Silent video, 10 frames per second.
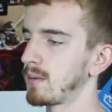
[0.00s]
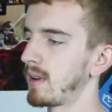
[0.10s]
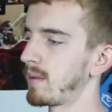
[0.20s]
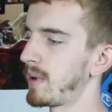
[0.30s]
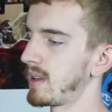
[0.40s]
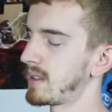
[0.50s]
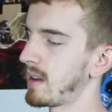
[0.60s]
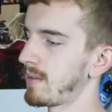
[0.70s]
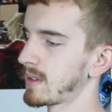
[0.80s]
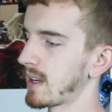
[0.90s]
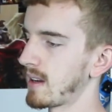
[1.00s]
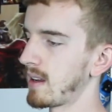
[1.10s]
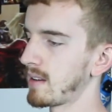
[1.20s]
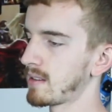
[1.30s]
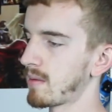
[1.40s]
We have the pin itself. It's got a
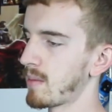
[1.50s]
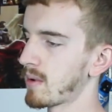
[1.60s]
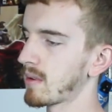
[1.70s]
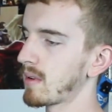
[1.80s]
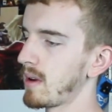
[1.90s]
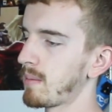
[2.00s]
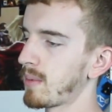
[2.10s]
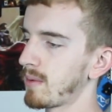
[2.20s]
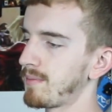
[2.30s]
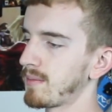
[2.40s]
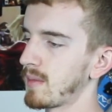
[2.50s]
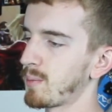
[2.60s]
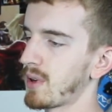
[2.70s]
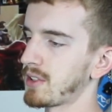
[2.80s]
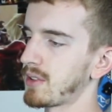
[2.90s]
nice rubber grip,
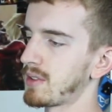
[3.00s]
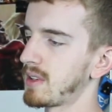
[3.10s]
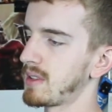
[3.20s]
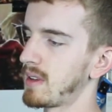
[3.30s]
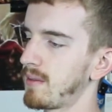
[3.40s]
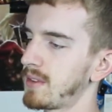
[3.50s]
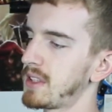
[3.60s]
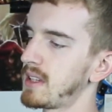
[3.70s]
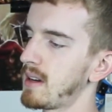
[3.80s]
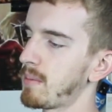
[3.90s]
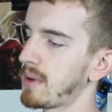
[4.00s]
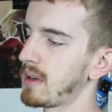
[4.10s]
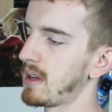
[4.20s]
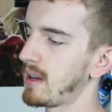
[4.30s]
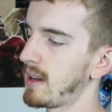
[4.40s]
pressure sensitive tip,
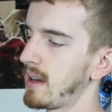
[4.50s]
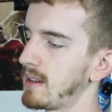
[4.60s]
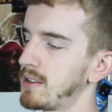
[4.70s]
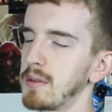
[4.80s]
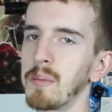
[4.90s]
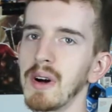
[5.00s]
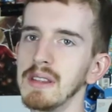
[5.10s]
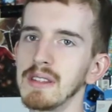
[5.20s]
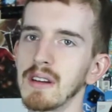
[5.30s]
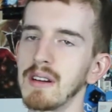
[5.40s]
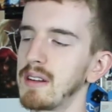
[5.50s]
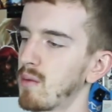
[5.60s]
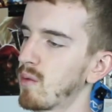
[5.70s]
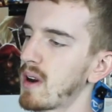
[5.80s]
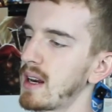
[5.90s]
and two buttons on it
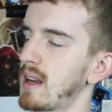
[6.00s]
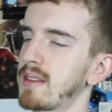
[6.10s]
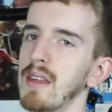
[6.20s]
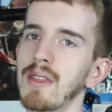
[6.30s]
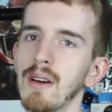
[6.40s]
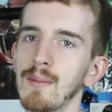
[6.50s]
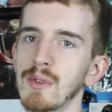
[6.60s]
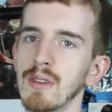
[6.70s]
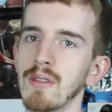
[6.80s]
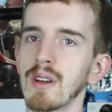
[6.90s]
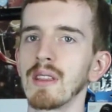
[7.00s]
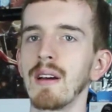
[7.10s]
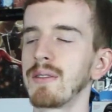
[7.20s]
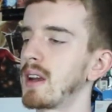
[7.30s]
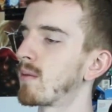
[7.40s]
right at the thumb so you can
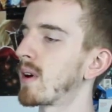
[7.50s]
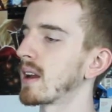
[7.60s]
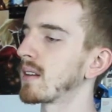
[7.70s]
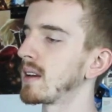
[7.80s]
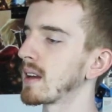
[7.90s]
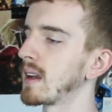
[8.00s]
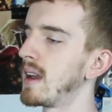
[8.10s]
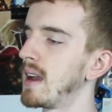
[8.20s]
left and right click.